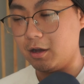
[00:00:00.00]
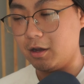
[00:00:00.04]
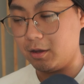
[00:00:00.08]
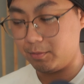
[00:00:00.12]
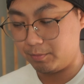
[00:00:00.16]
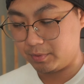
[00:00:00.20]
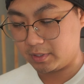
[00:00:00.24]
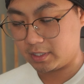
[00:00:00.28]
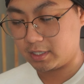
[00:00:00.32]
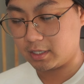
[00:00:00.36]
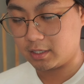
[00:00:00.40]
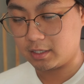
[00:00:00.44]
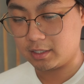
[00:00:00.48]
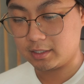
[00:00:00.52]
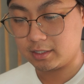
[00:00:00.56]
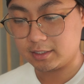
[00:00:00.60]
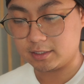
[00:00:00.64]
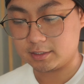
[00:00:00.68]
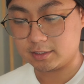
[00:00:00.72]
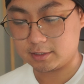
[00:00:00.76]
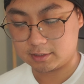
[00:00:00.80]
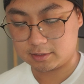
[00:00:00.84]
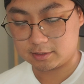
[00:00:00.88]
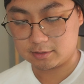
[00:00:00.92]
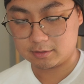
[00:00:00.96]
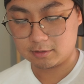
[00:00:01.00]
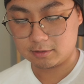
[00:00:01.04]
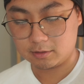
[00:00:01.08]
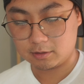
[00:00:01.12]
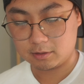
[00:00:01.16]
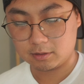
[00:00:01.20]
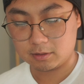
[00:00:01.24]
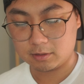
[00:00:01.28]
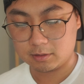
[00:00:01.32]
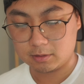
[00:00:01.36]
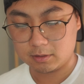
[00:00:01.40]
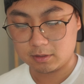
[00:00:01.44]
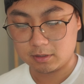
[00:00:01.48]
because
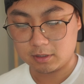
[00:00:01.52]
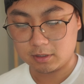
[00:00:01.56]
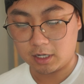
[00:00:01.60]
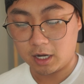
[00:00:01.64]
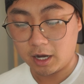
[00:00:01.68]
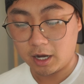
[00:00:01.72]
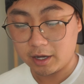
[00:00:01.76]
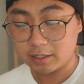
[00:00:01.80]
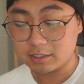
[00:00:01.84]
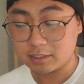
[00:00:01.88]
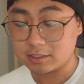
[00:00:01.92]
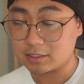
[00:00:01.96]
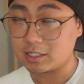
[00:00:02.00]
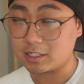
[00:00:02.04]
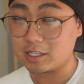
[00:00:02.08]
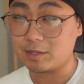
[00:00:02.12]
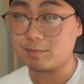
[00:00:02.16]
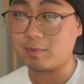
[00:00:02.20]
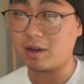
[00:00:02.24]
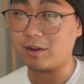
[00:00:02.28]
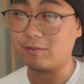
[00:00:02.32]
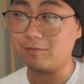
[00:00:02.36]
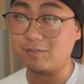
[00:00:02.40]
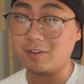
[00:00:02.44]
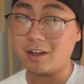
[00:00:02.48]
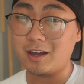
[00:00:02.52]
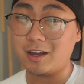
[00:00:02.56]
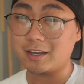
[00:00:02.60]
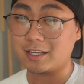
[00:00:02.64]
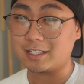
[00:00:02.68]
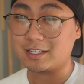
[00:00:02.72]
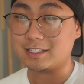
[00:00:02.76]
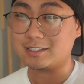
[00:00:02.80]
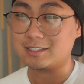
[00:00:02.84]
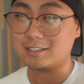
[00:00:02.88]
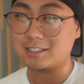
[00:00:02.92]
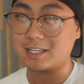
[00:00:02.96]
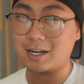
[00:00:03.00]
honestly, my
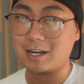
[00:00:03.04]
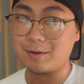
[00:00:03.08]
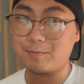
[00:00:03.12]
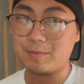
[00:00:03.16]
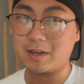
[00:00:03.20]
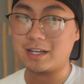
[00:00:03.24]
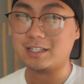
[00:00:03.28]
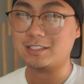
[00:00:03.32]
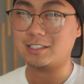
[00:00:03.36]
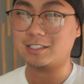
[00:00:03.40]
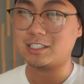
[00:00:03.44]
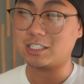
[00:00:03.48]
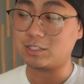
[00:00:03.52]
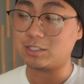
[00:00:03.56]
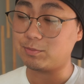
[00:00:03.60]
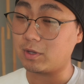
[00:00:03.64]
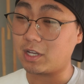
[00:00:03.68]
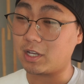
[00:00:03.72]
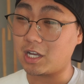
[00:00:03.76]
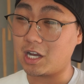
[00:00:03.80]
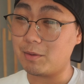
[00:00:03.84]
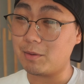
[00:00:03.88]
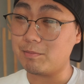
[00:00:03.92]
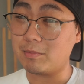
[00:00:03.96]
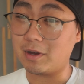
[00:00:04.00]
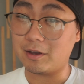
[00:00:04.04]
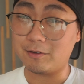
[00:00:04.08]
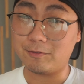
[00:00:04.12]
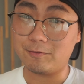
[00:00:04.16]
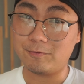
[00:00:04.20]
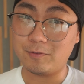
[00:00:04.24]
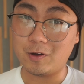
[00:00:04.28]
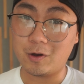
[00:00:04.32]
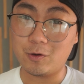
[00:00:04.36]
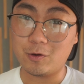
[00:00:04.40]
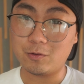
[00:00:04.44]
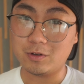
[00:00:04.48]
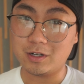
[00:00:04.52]
vlogging setup has just become my
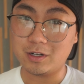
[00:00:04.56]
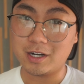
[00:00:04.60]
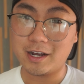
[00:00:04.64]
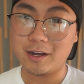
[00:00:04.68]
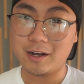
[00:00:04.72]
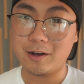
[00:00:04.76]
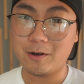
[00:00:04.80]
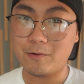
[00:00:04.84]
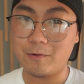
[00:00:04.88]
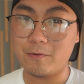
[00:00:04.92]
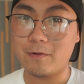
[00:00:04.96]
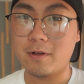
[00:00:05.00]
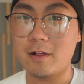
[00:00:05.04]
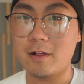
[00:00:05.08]
phone now.